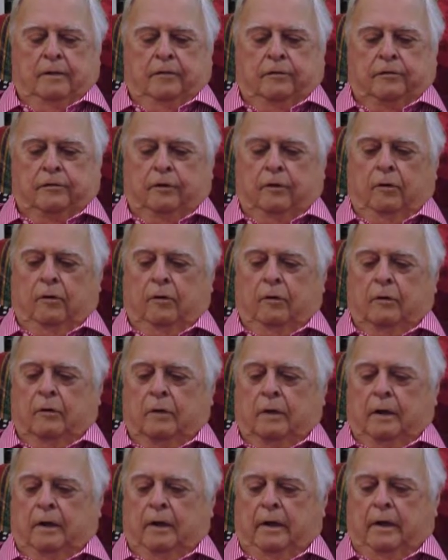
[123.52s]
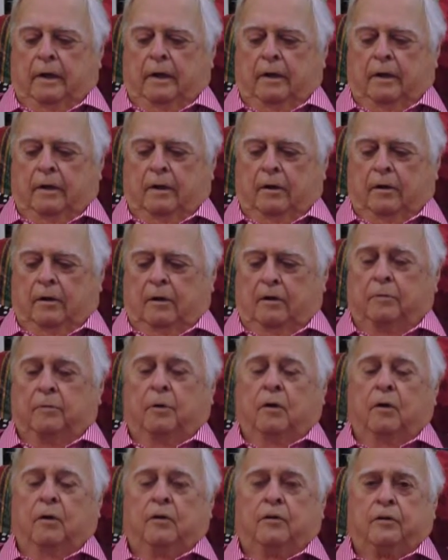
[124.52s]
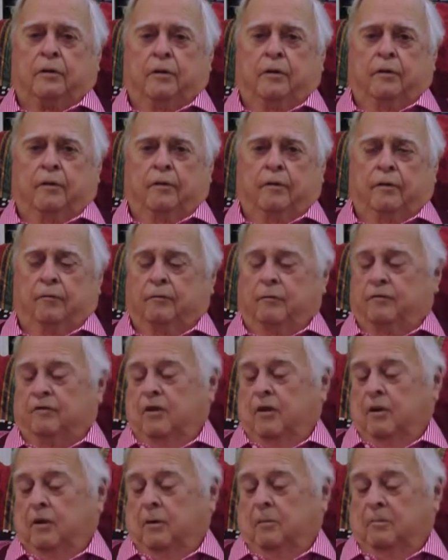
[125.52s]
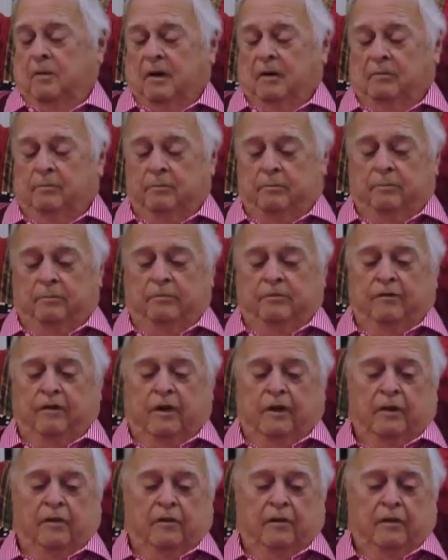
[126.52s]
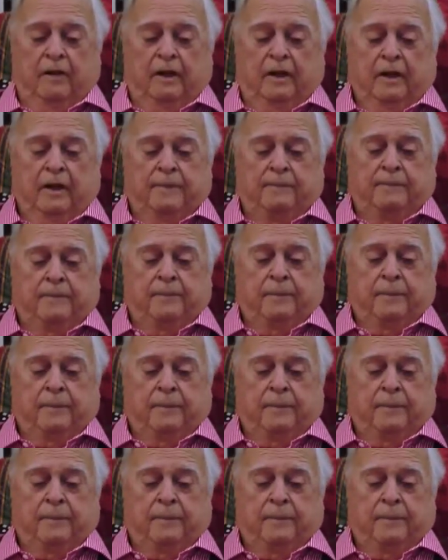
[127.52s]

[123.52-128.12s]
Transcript: sold a large portion of the farm my father had